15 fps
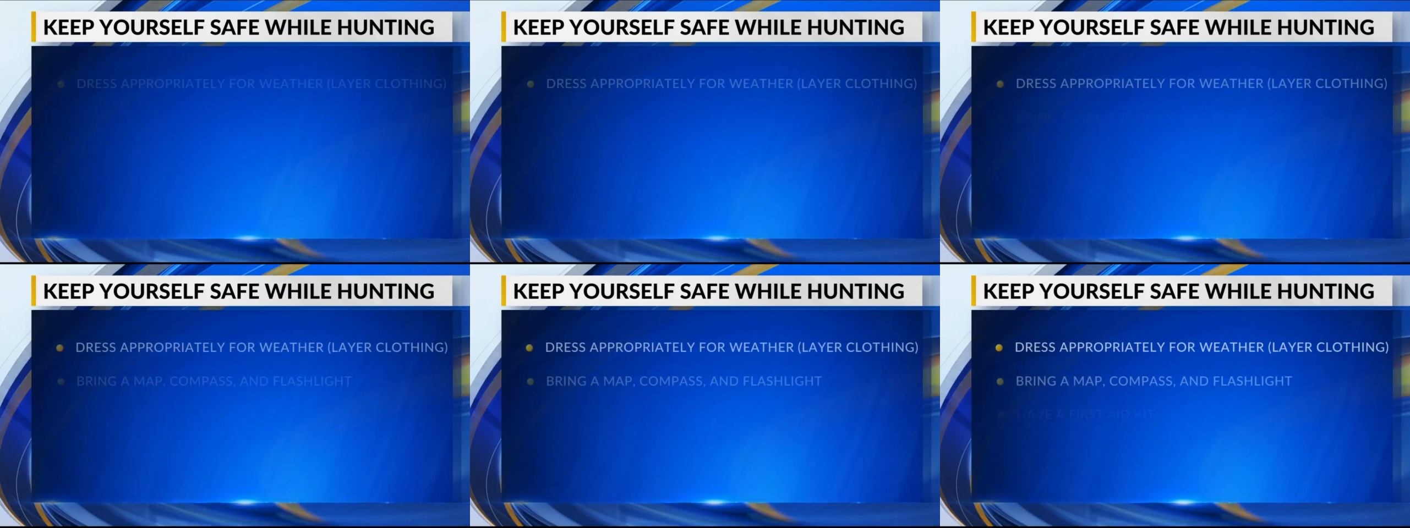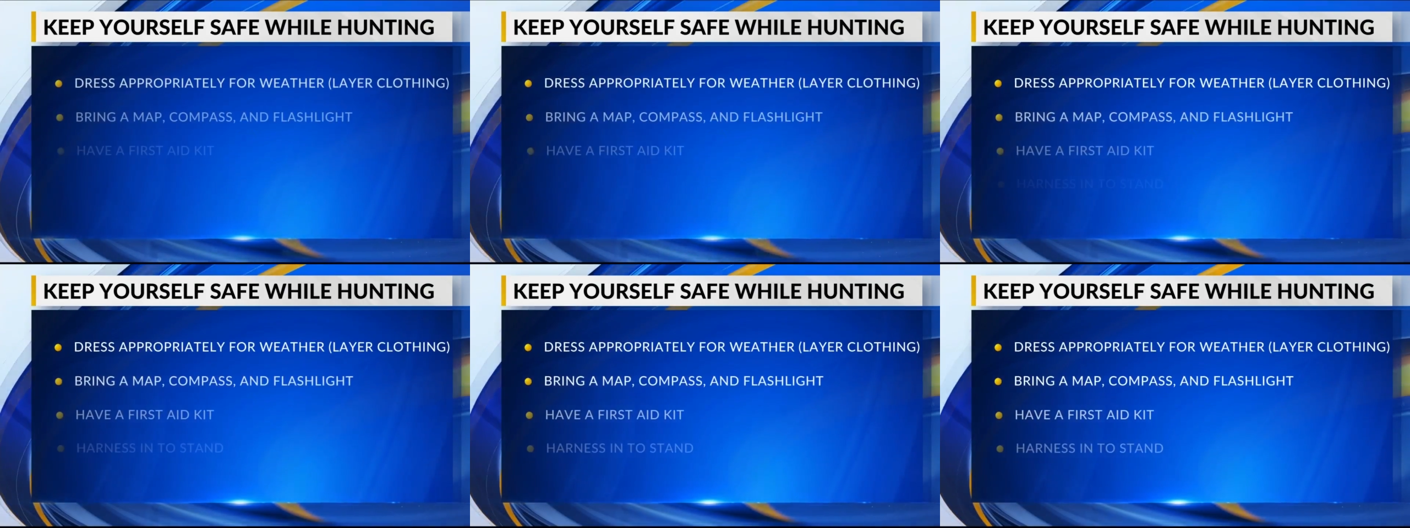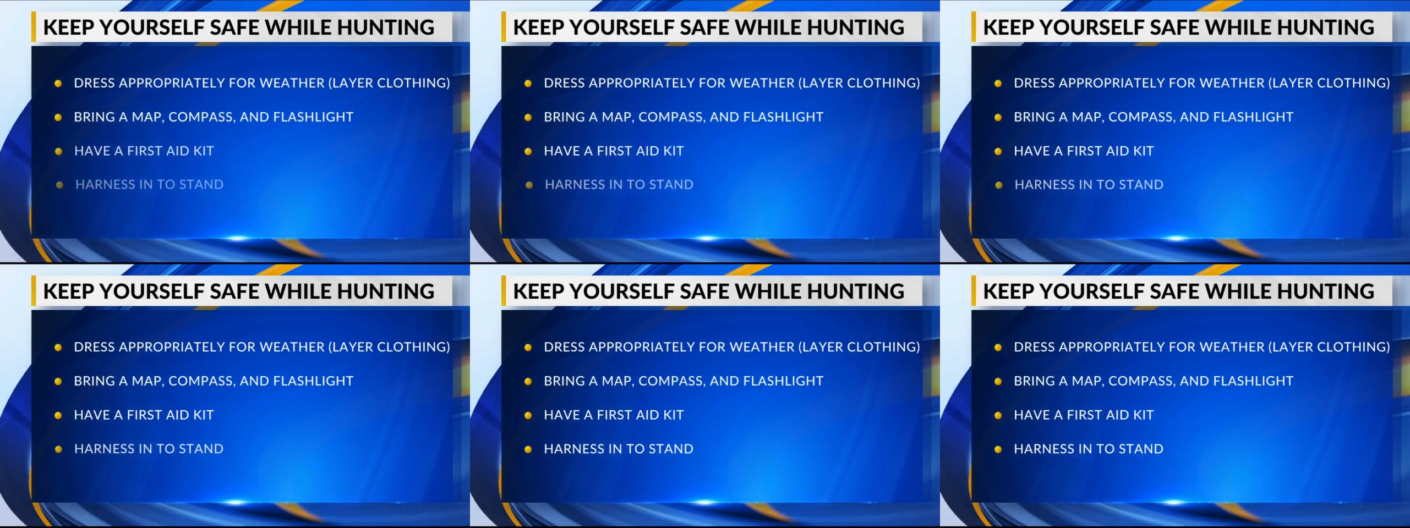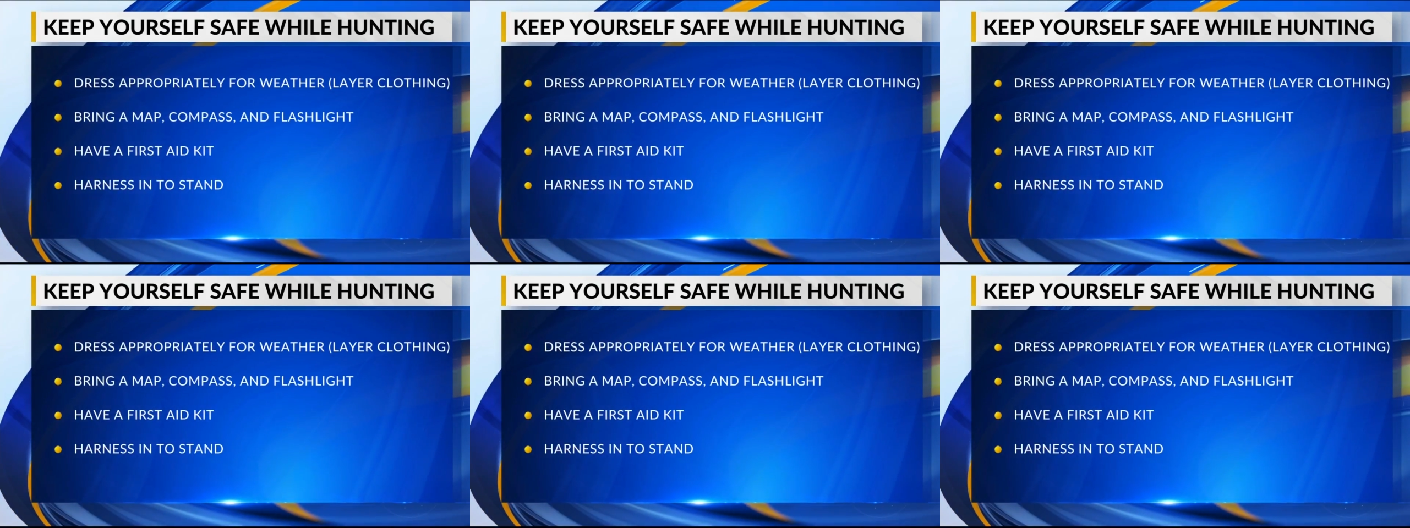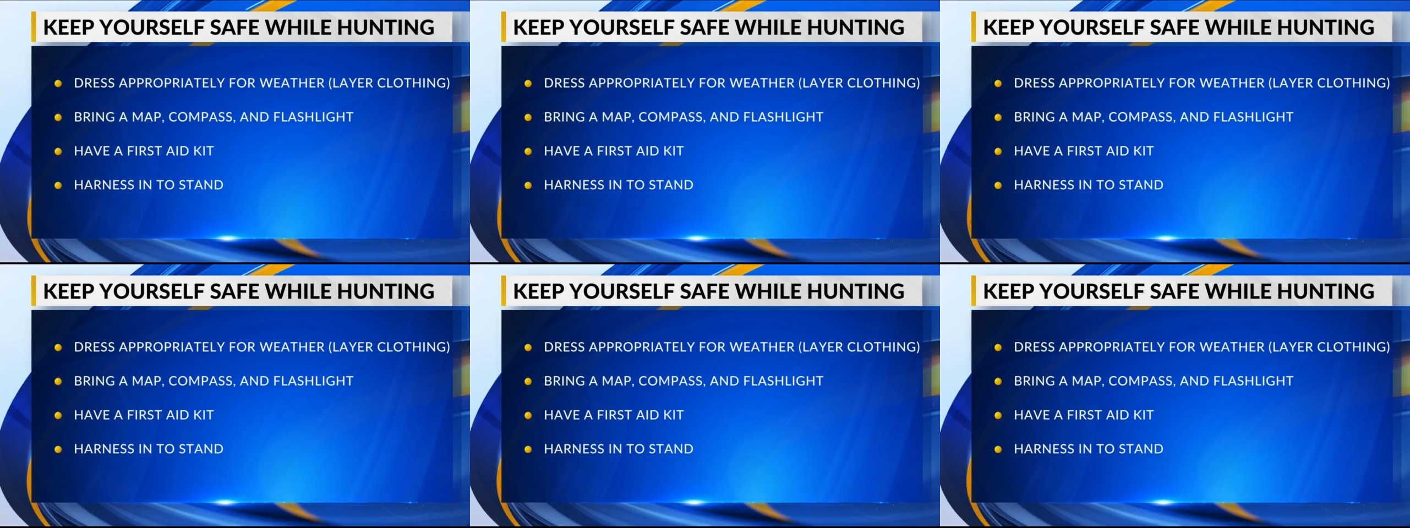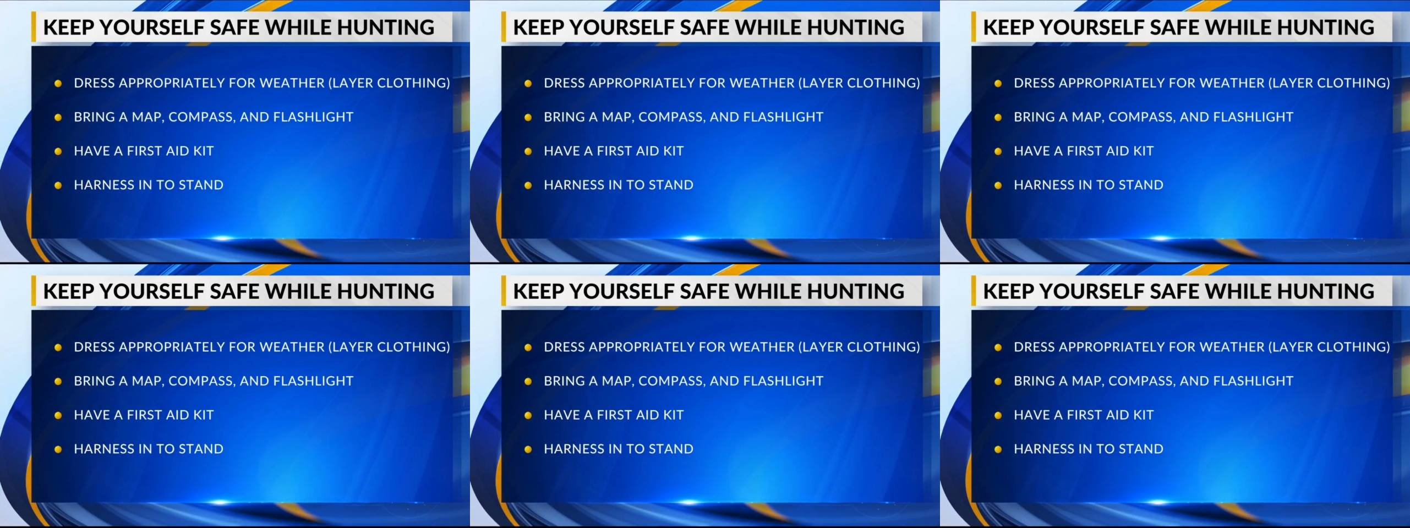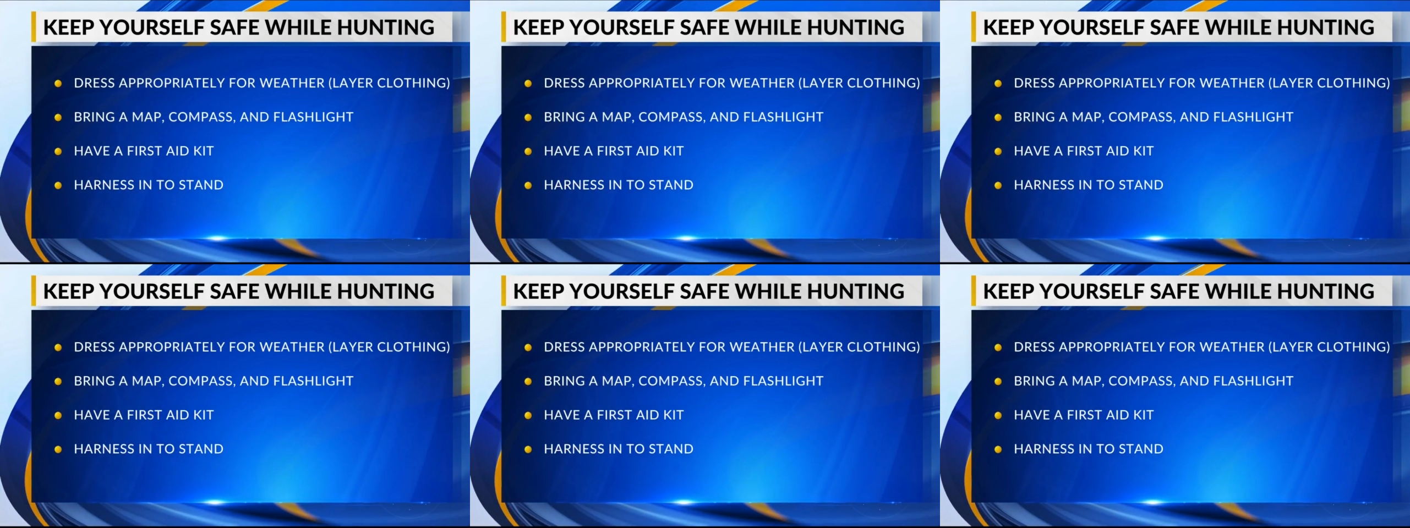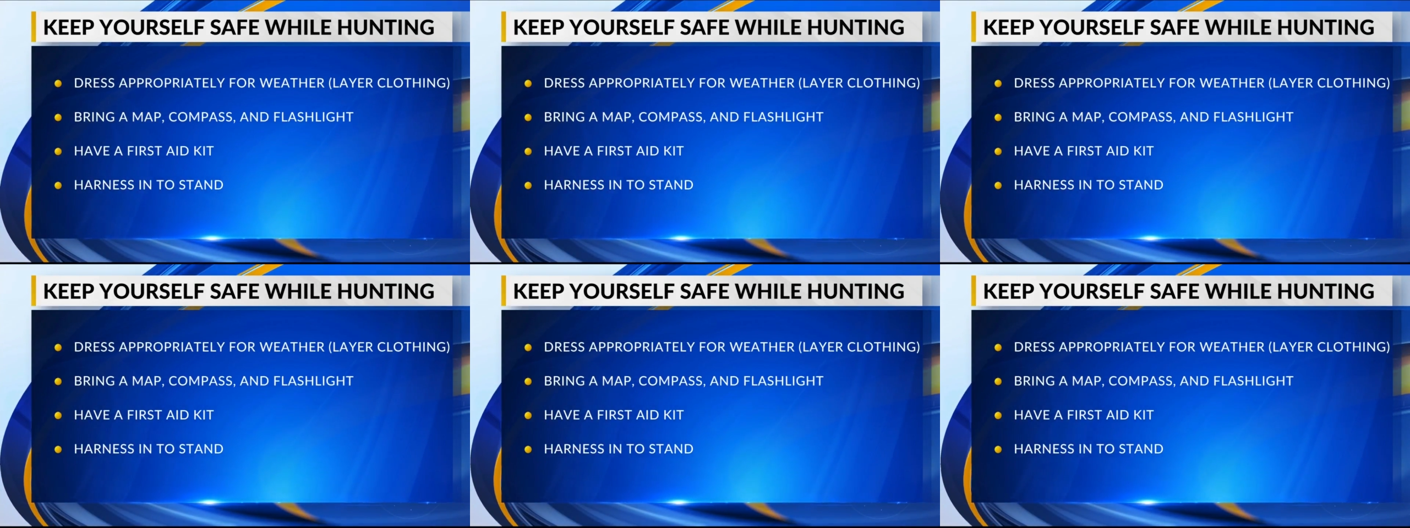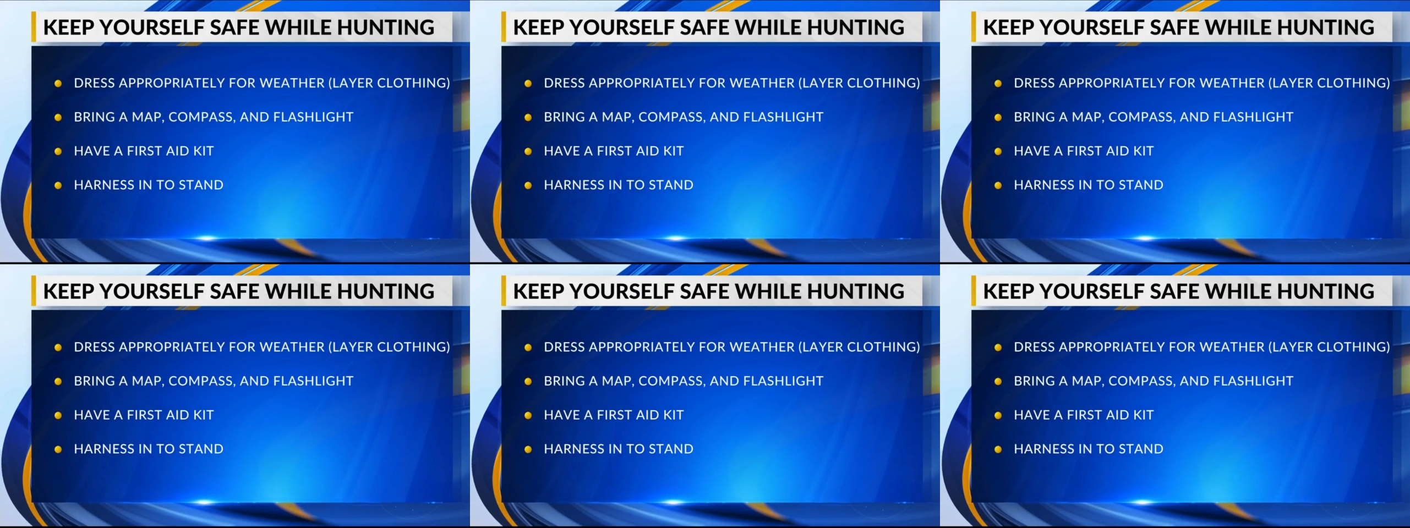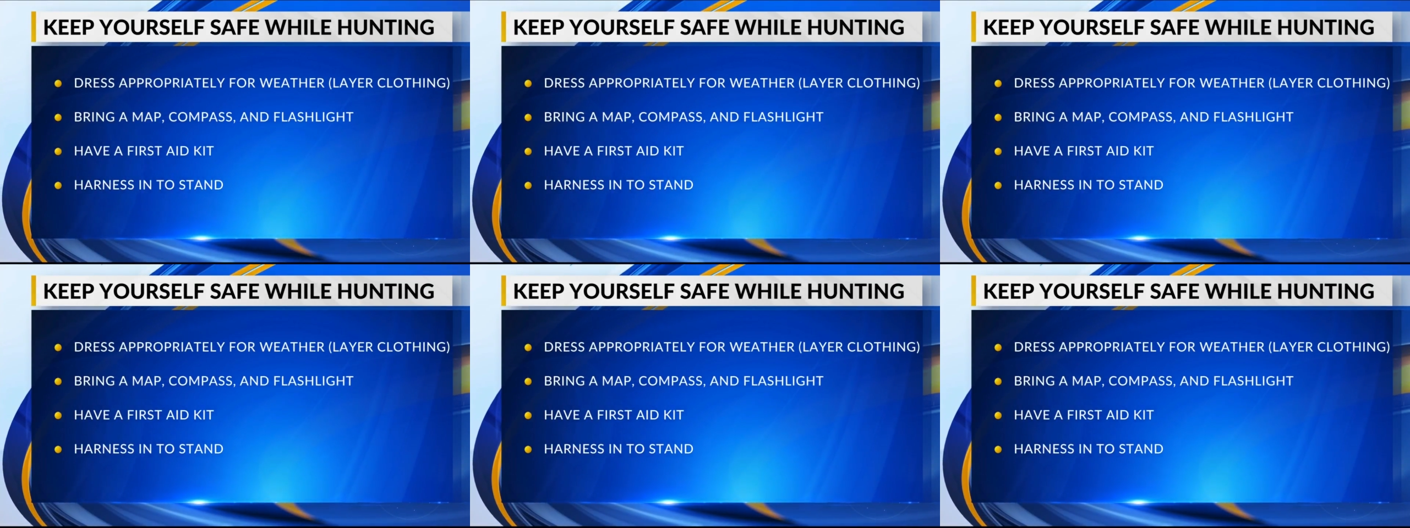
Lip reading: No face is visible, so there are no lips to read.